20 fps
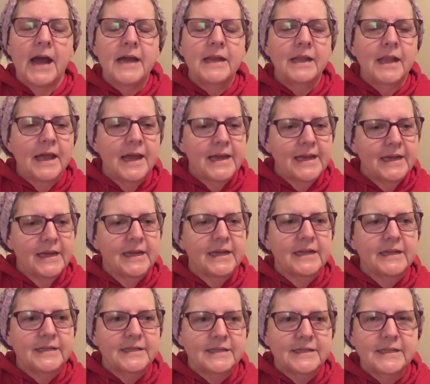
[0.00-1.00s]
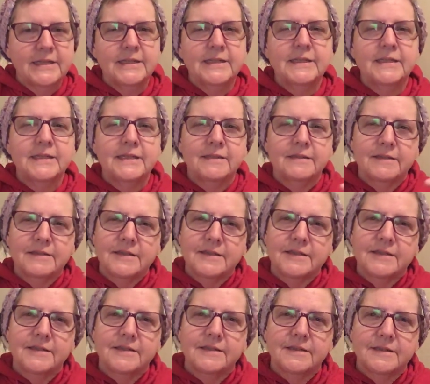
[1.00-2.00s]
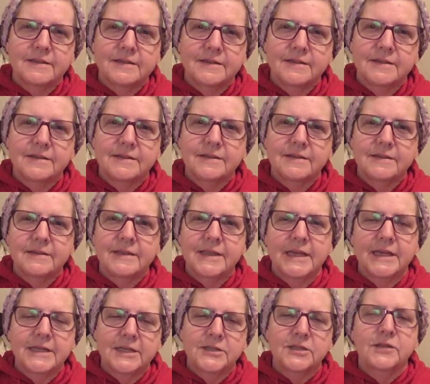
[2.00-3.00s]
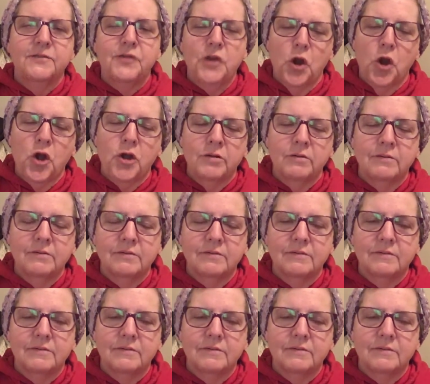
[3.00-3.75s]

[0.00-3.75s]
like a consistent thickness of yarn.